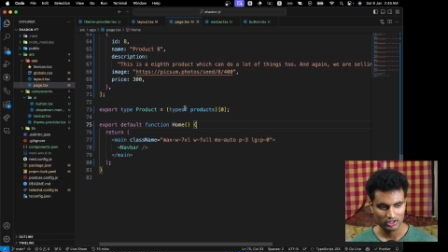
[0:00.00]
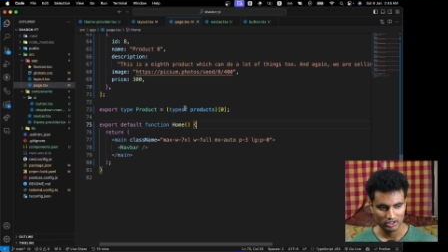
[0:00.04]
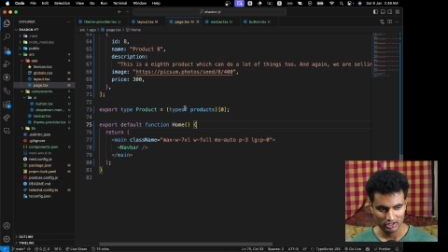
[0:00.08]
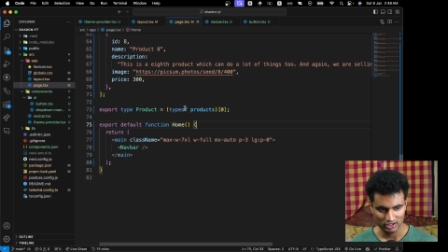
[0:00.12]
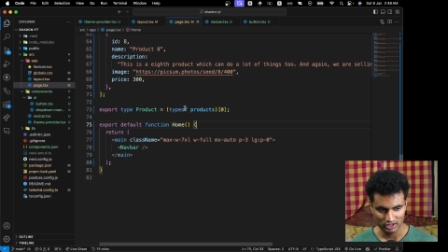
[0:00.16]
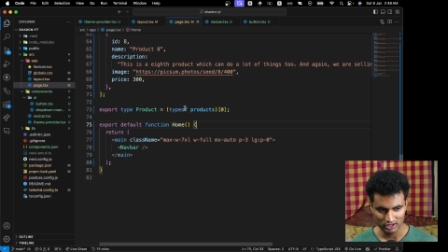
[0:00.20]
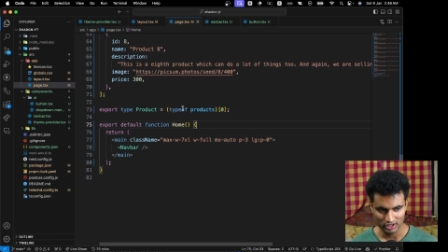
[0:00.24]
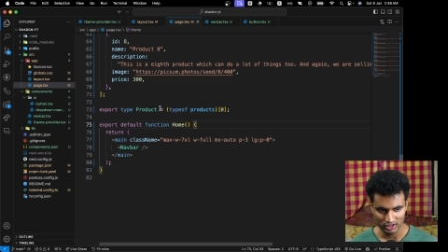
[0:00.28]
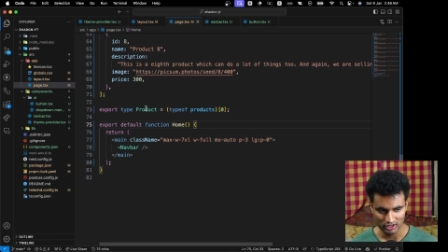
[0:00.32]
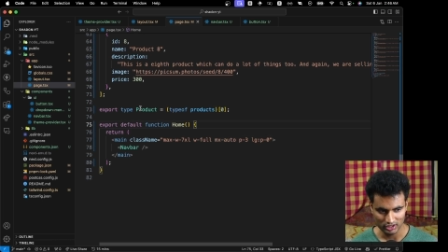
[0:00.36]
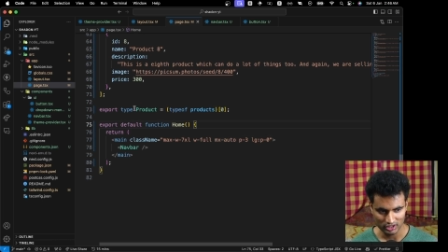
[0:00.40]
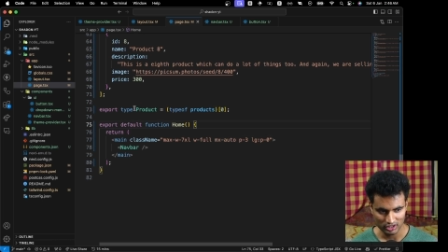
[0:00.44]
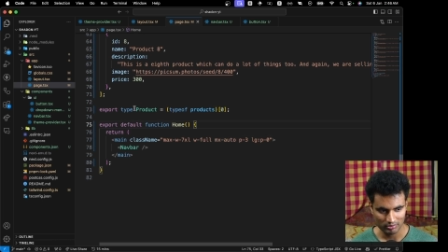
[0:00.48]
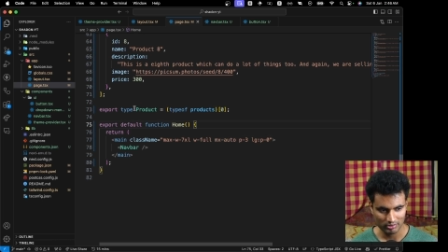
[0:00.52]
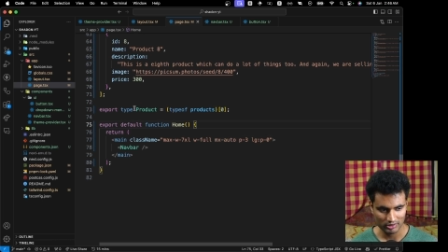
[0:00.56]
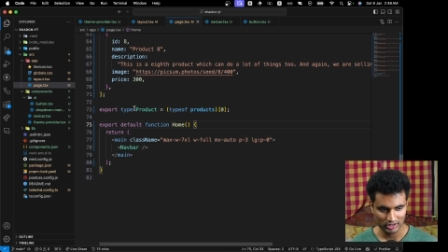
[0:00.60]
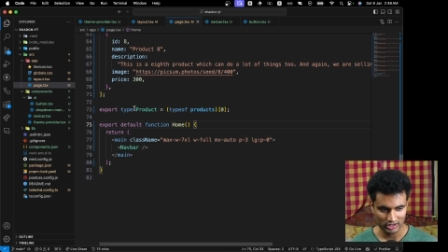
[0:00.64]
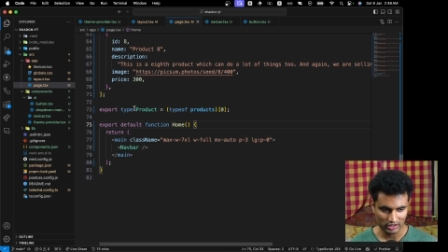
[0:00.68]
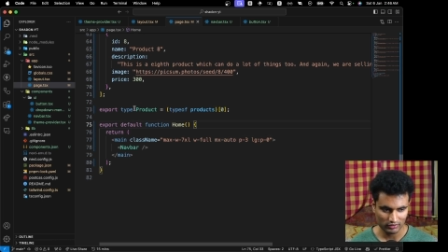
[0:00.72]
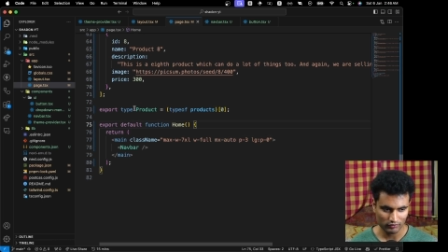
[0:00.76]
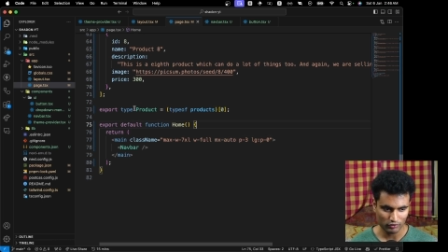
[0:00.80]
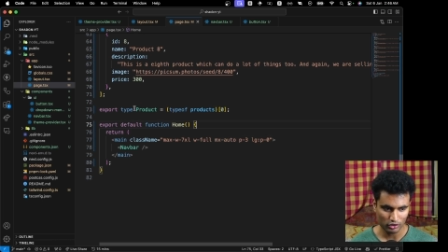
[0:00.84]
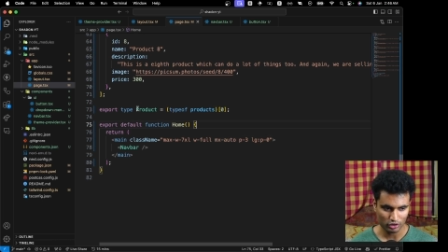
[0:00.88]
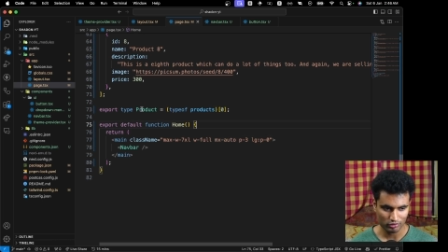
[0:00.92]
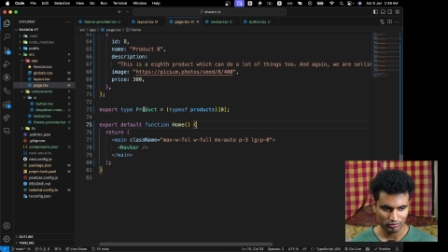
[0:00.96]

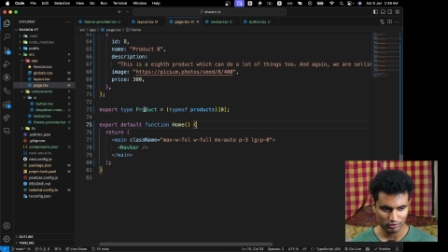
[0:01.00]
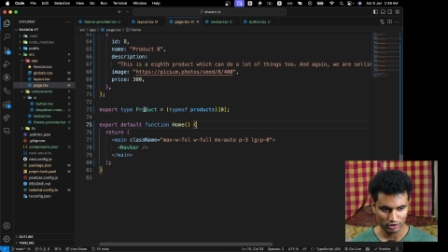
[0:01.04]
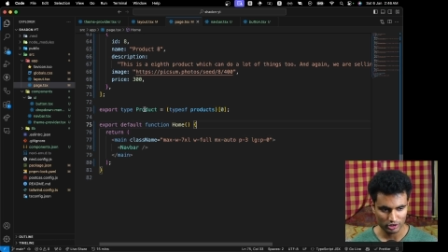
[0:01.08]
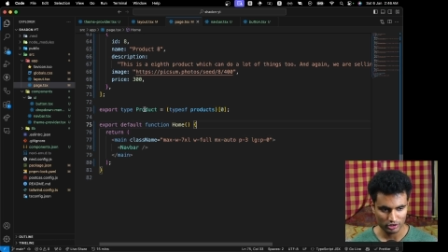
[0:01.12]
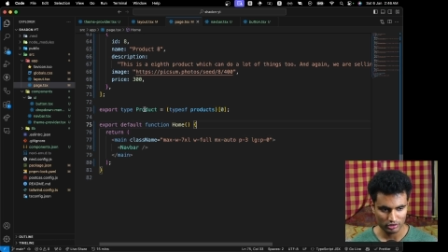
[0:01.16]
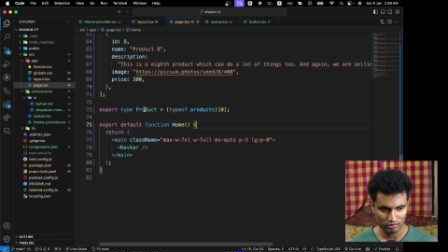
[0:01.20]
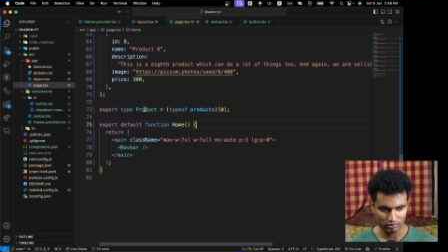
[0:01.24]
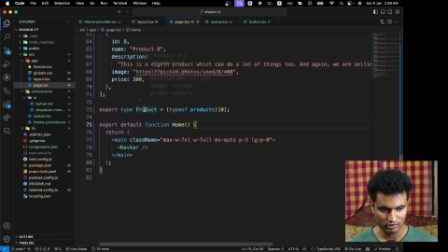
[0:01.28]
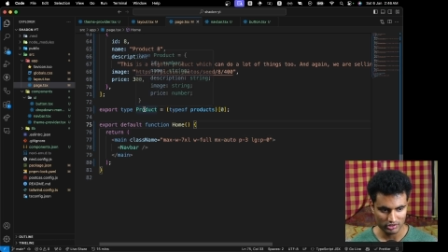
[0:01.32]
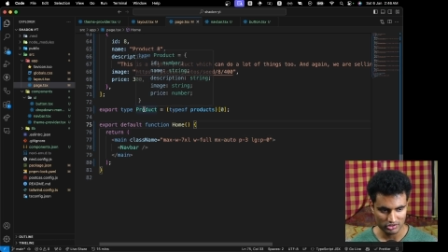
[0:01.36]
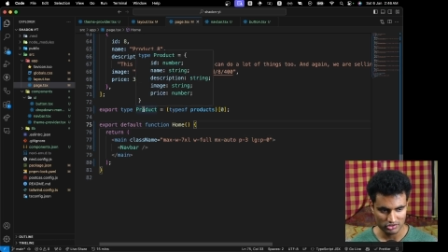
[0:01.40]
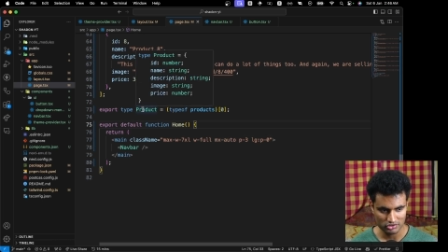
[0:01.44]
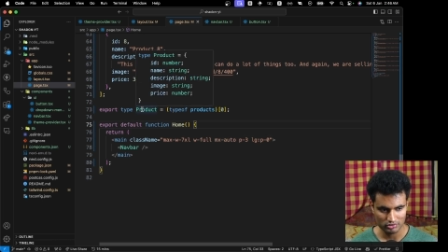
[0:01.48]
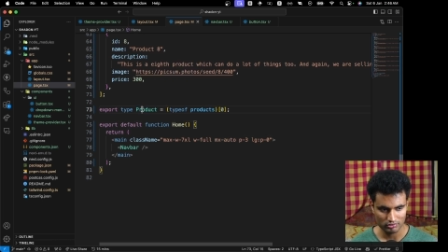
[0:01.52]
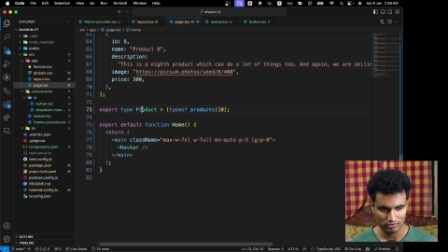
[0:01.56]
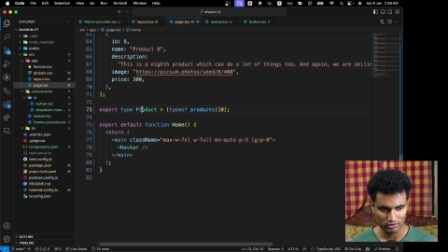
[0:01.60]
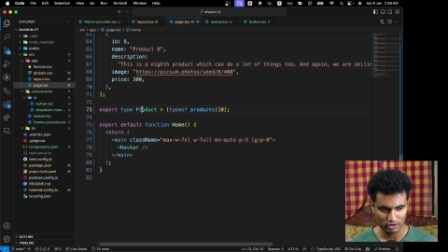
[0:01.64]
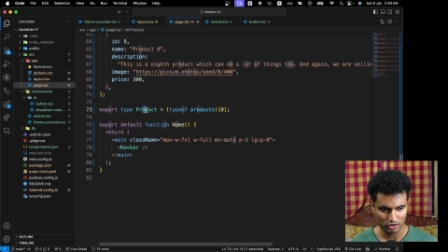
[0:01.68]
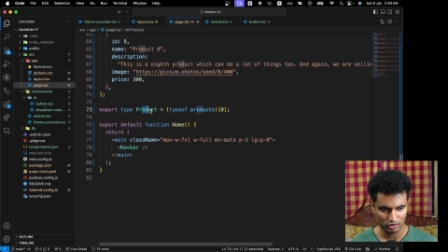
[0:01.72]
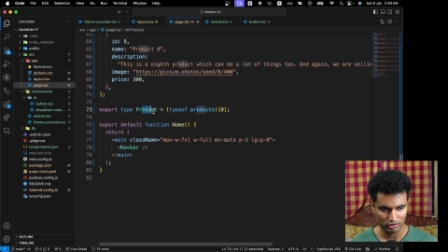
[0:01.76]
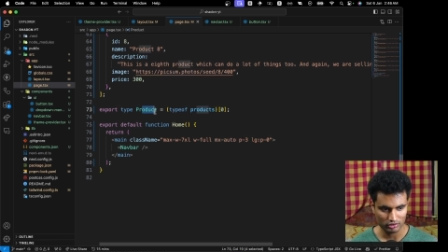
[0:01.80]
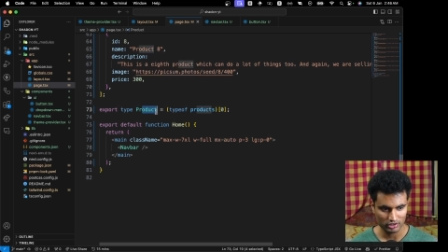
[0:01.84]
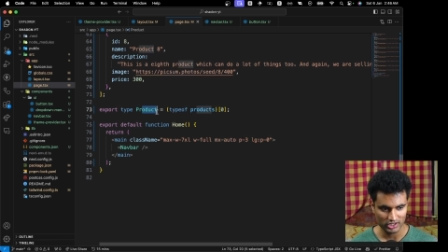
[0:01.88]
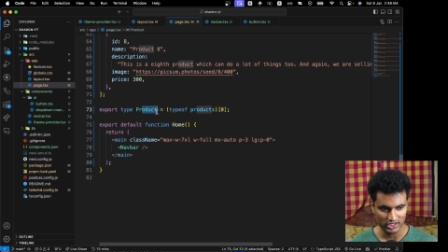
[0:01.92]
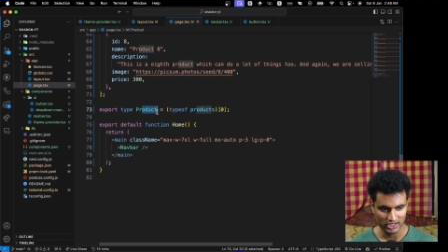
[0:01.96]
Typically what you want to do is you want
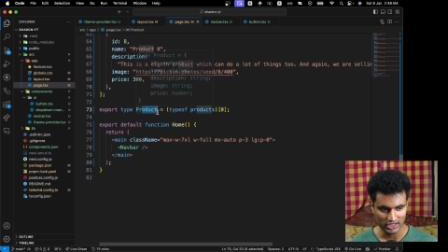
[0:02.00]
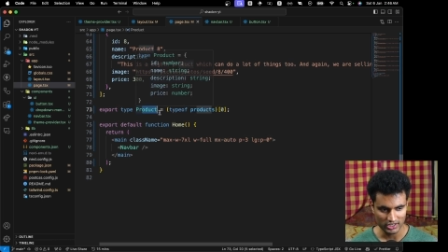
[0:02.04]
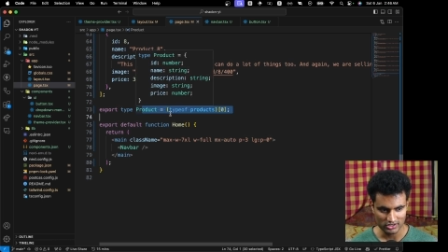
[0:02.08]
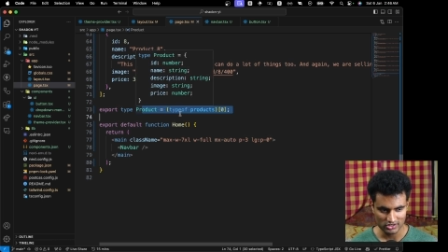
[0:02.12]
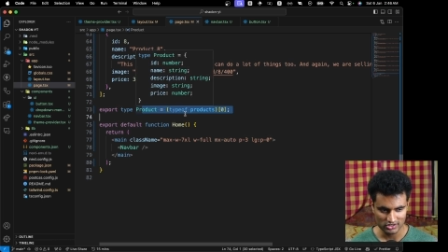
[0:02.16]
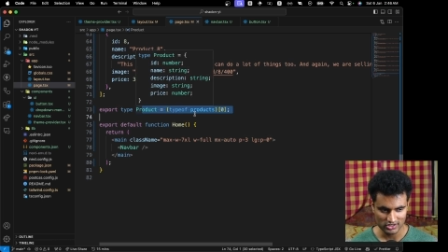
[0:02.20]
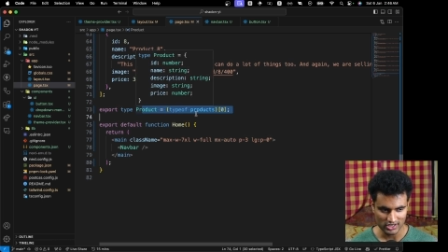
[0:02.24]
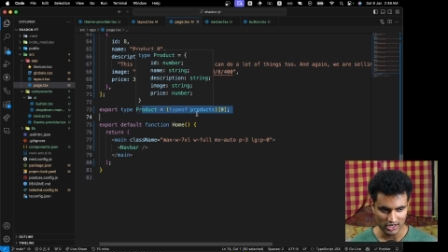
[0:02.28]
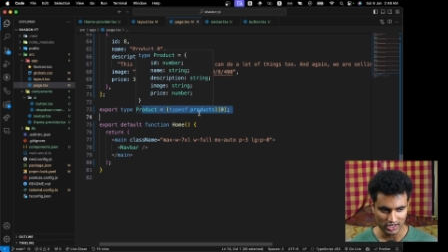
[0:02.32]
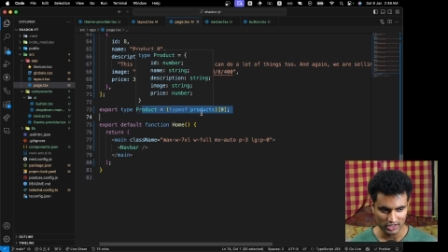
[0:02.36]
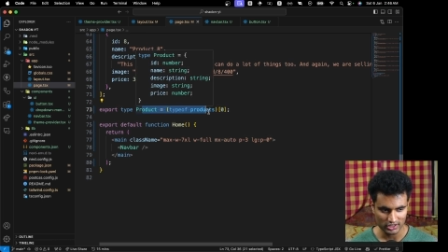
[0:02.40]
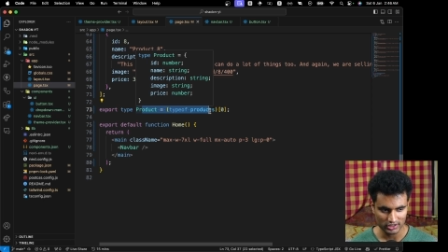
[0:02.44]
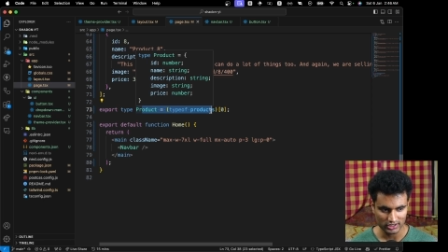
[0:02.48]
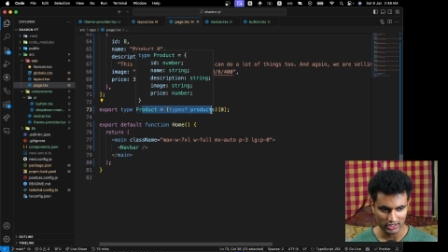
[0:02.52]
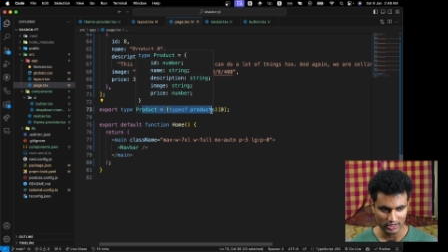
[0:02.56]
to create static